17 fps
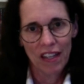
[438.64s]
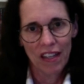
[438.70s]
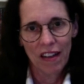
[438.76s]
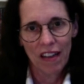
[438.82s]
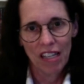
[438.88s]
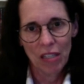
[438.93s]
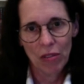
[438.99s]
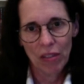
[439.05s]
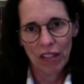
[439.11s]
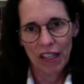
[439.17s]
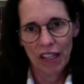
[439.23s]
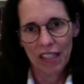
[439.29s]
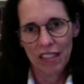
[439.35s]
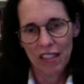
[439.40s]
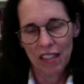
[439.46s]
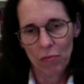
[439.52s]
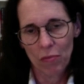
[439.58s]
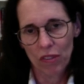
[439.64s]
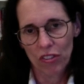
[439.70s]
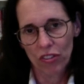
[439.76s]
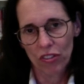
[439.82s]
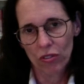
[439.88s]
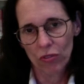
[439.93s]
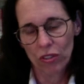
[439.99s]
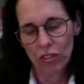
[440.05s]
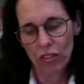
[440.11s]
I know a lot of type 1s
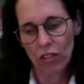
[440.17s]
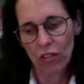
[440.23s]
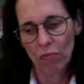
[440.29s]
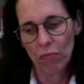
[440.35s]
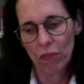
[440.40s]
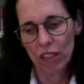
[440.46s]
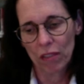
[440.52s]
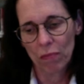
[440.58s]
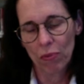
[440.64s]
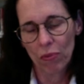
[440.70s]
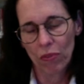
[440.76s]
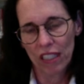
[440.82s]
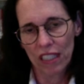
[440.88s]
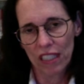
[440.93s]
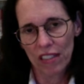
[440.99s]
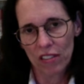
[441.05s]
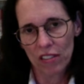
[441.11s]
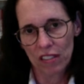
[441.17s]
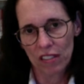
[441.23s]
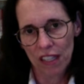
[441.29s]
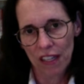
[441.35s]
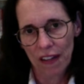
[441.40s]
who don't. But the point is